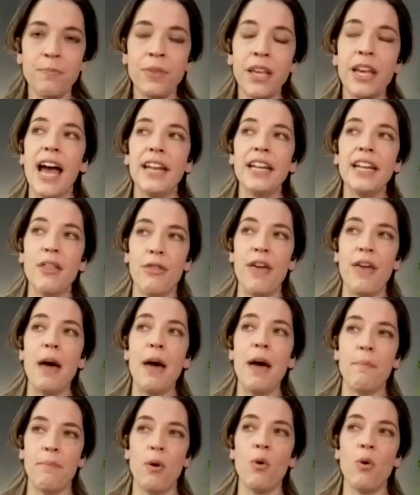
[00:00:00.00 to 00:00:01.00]
And at
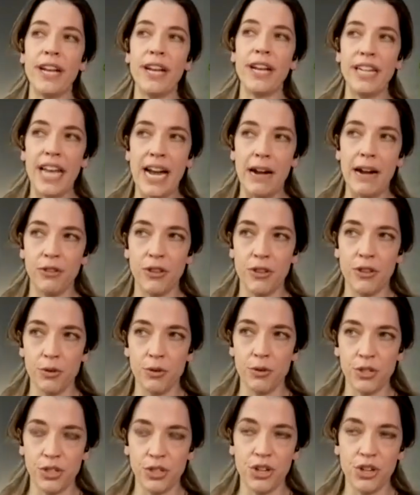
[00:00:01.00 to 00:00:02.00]
that point, after
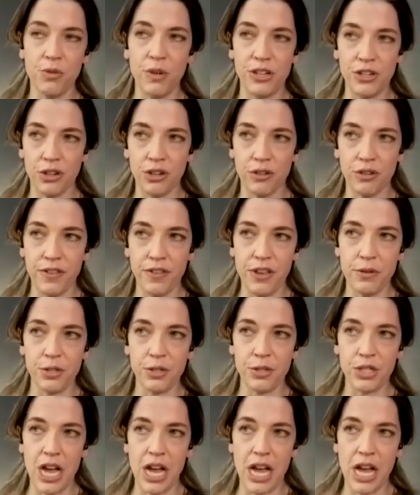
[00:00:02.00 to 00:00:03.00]
those 2
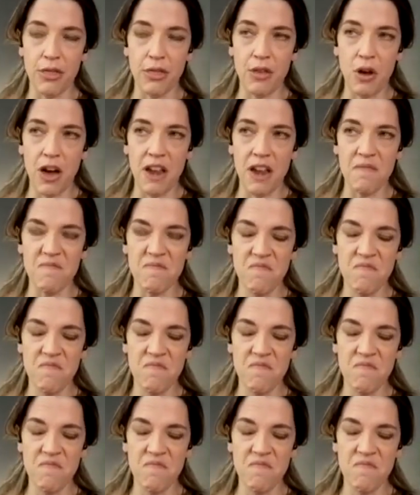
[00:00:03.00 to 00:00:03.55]
interviews, I thought,